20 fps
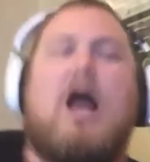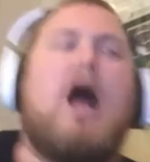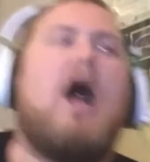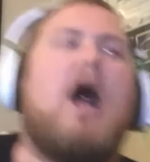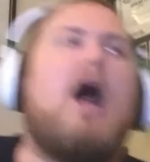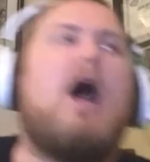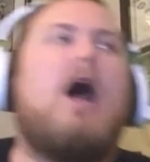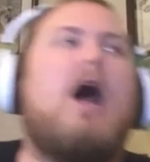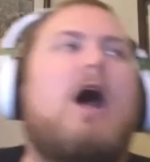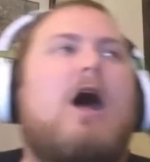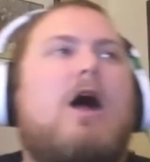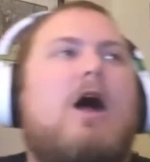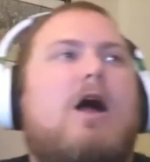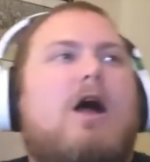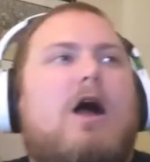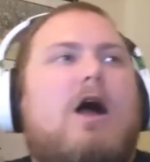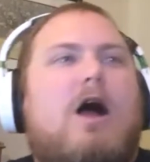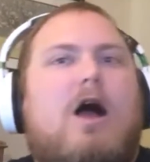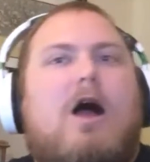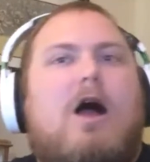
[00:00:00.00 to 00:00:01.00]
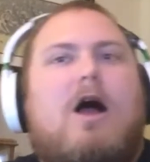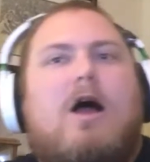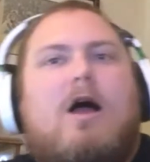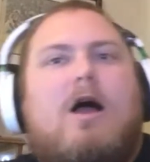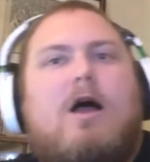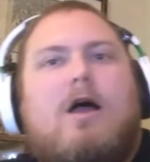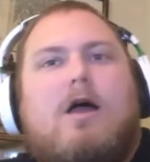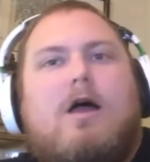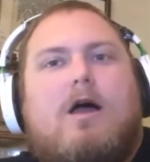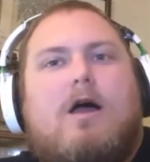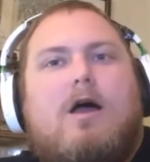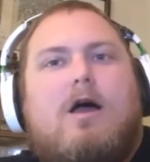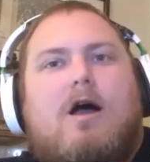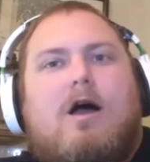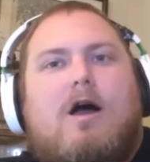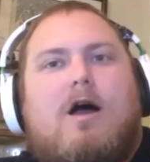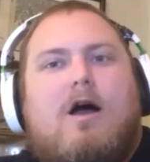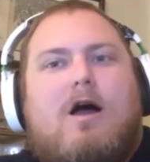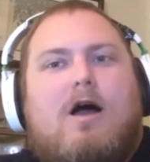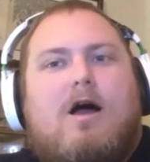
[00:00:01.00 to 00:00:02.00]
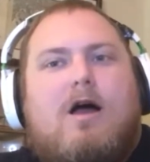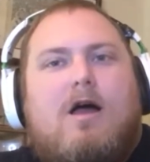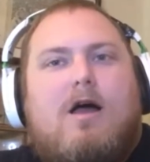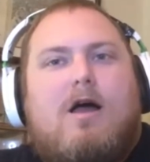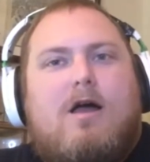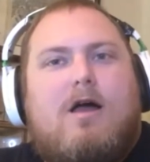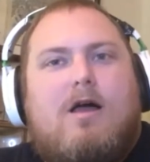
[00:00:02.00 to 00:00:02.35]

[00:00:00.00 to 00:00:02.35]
ah, ah, ah,